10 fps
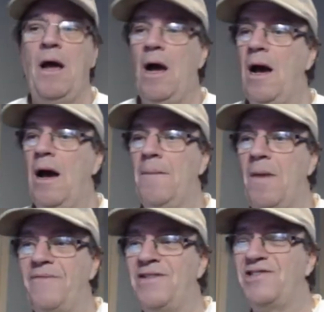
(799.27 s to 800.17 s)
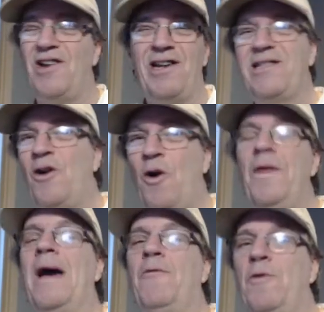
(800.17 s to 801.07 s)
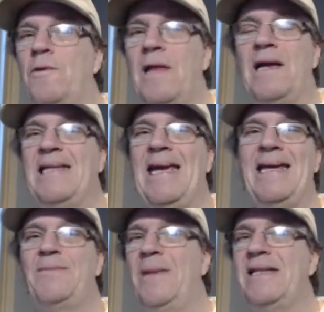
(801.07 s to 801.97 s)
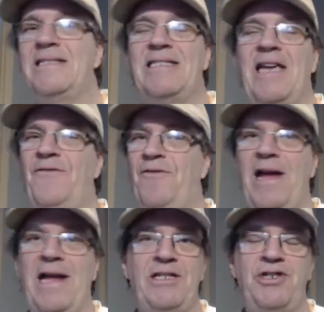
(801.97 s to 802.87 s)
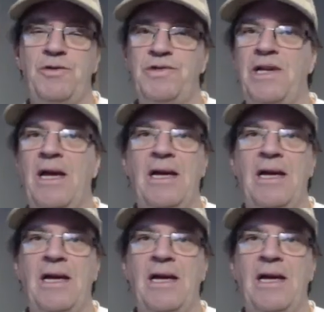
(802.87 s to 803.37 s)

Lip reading: I've decided to go that route. Glass tanks make it safe for any juice.